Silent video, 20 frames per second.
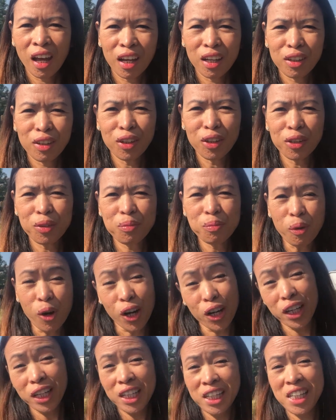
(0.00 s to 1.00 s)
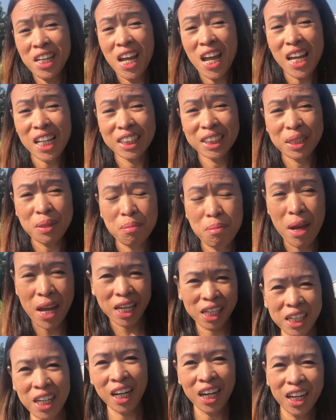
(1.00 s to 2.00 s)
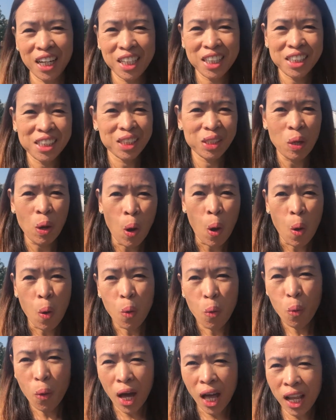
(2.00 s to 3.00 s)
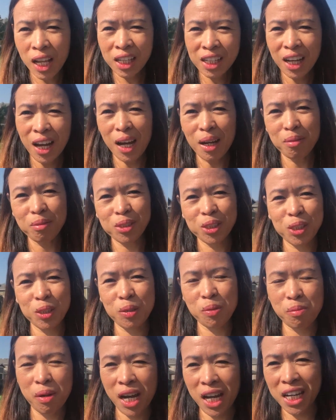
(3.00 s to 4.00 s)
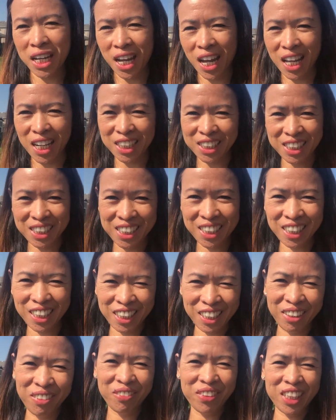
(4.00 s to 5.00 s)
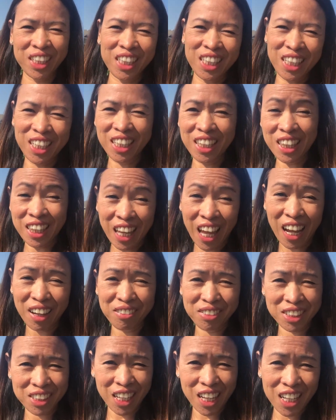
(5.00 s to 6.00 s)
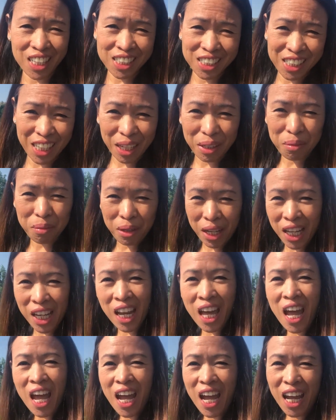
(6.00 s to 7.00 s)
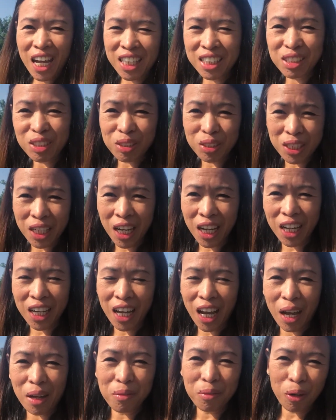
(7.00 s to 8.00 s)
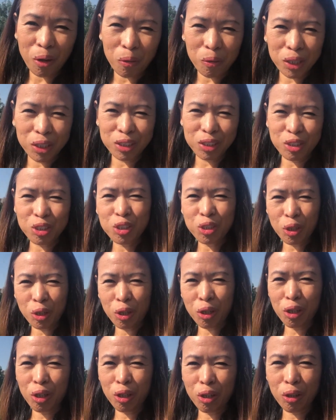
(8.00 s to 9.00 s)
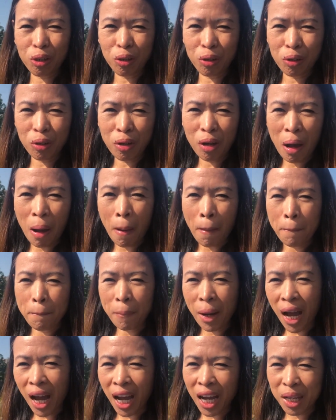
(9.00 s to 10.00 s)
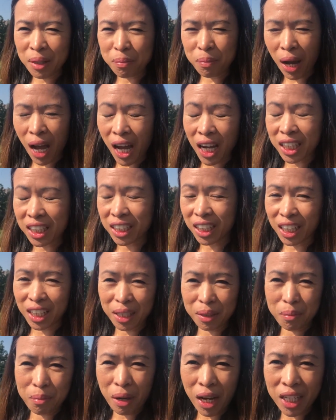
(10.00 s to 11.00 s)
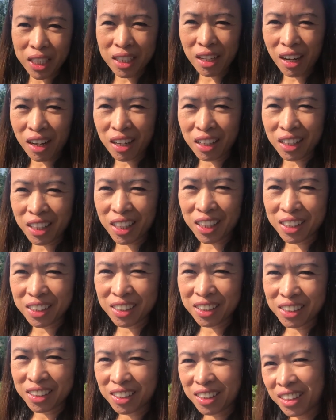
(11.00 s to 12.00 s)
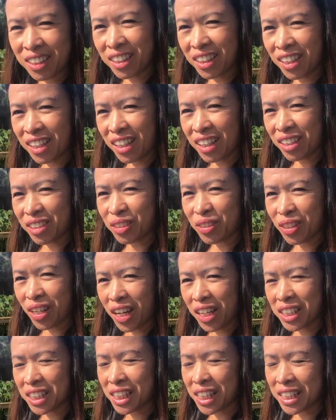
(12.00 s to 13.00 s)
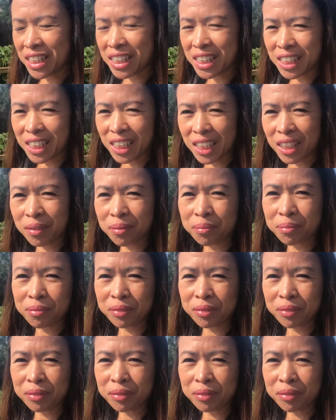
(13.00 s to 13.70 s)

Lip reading: Good morning, healthy makers. Welcome to my healthy living and lifestyle segment. And today I'm going to show you my backyard, my garden, as you guys can see.